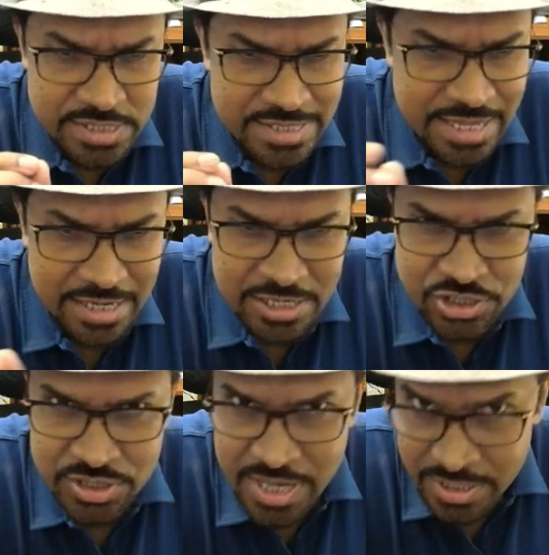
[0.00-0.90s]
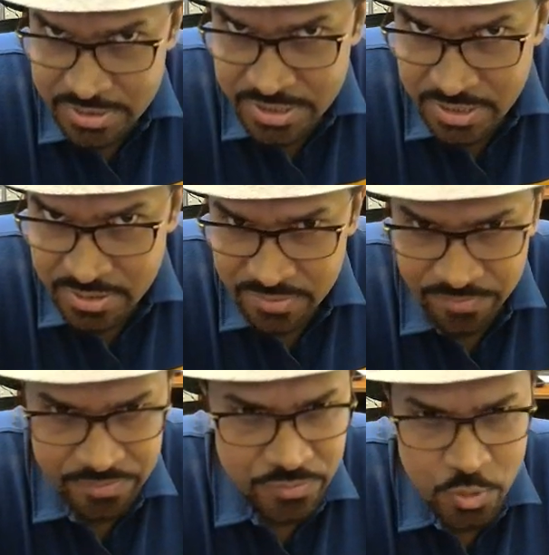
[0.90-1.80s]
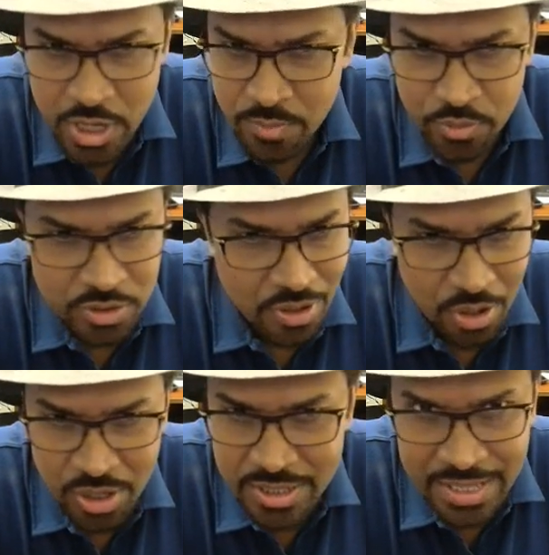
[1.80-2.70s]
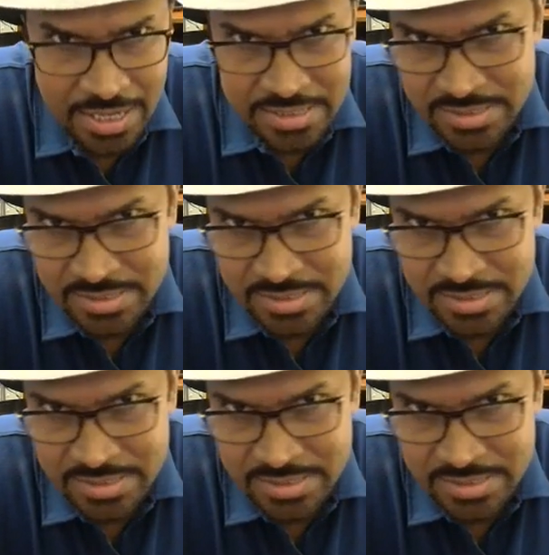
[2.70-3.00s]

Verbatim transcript: English letters here. You can put all kinds of